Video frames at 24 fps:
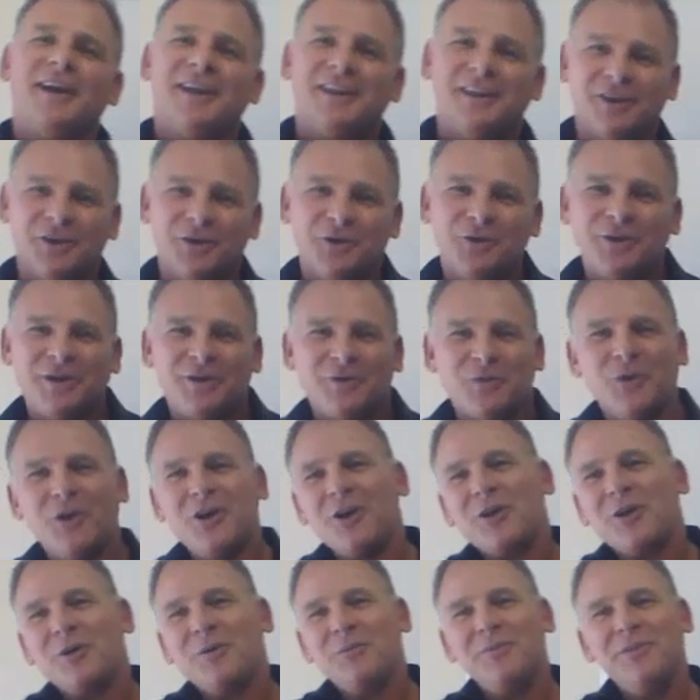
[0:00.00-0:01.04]
Hello and
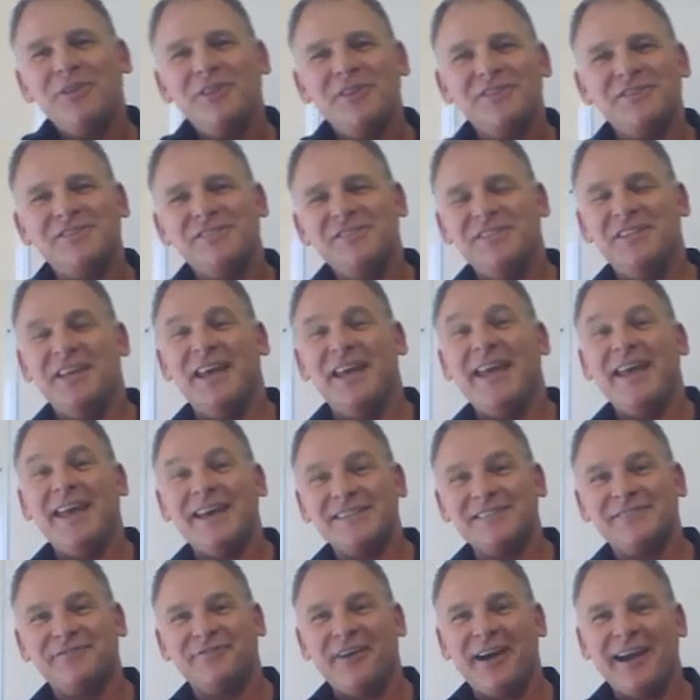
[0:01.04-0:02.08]
welcome. This day
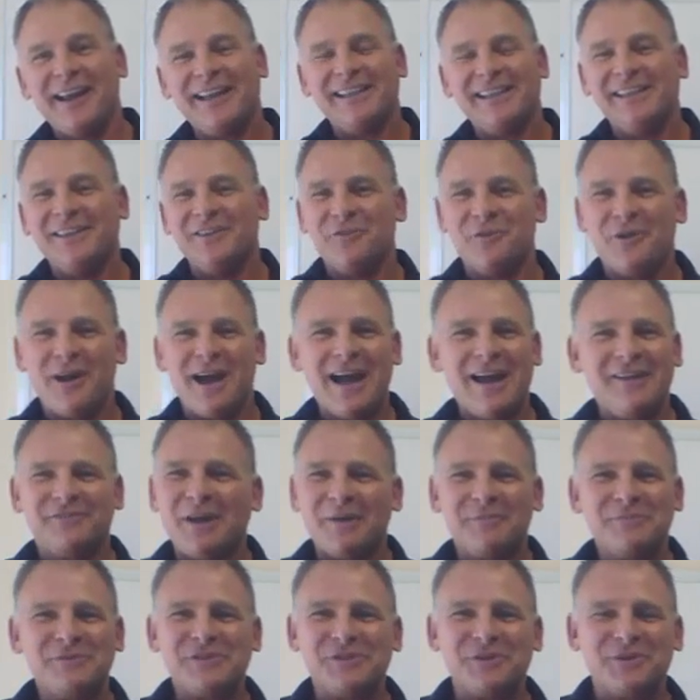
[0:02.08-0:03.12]
has finally arrived.
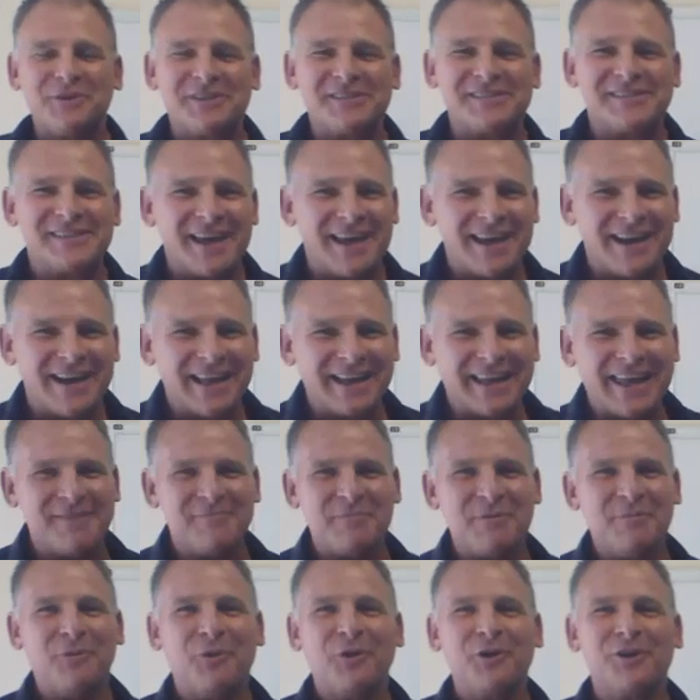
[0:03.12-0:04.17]
I'm so excited. I can't
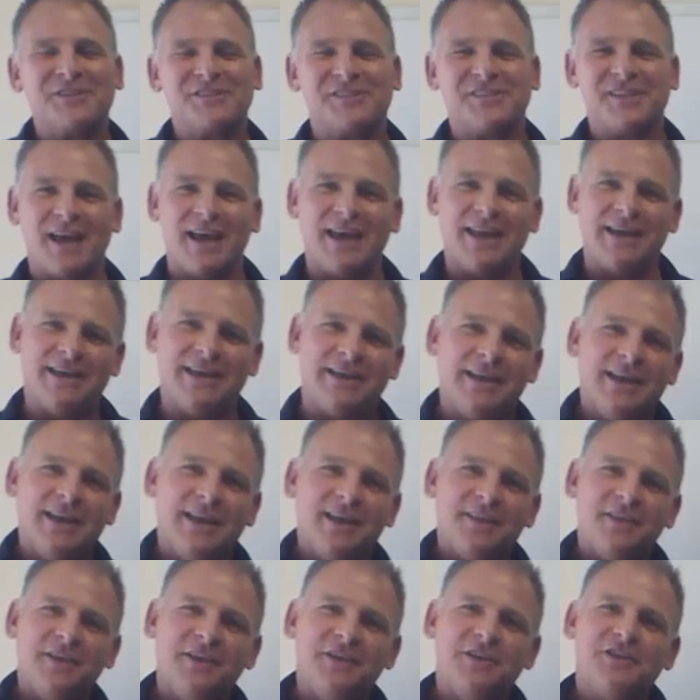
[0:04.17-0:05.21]
be more excited
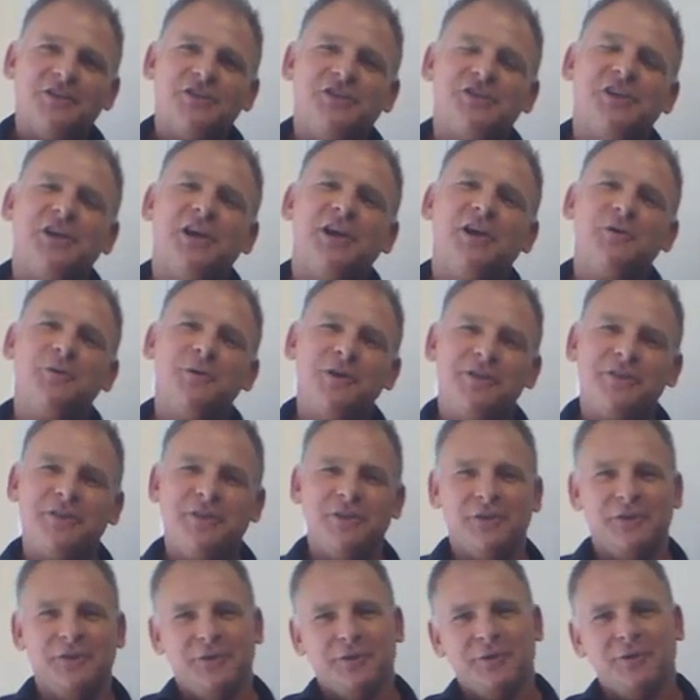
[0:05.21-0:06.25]
than to share with
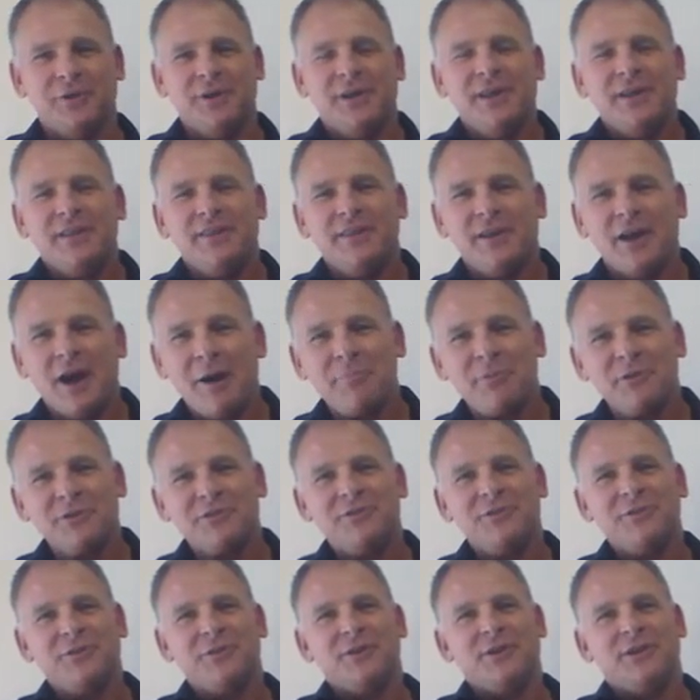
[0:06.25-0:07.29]
you the
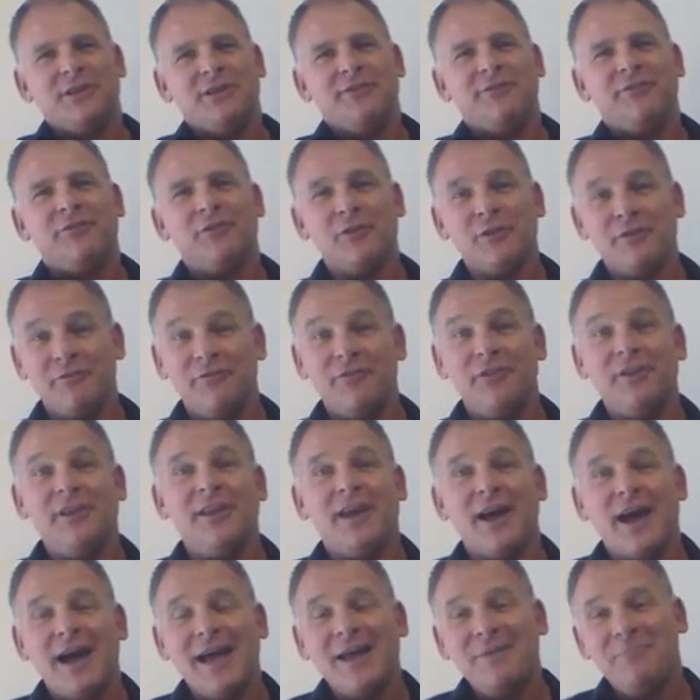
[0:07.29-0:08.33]
opportunity for the
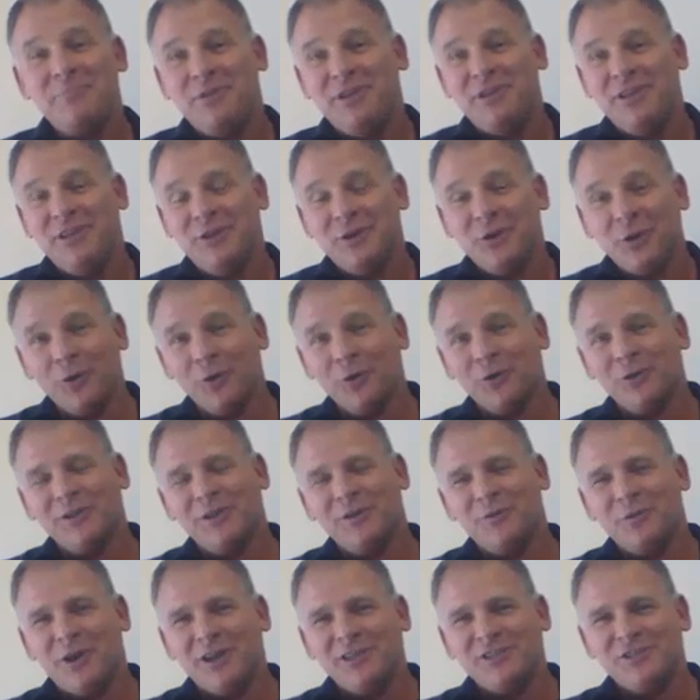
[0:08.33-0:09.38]
VIP early
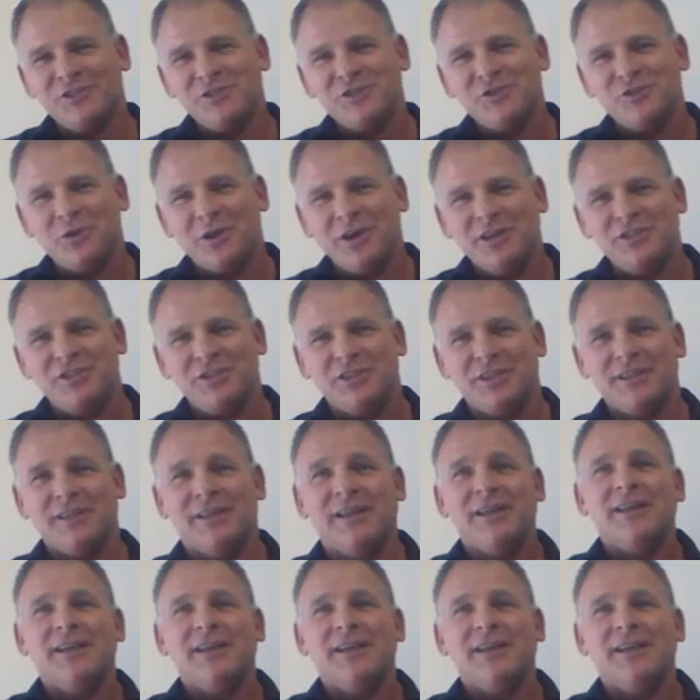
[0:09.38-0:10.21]
registration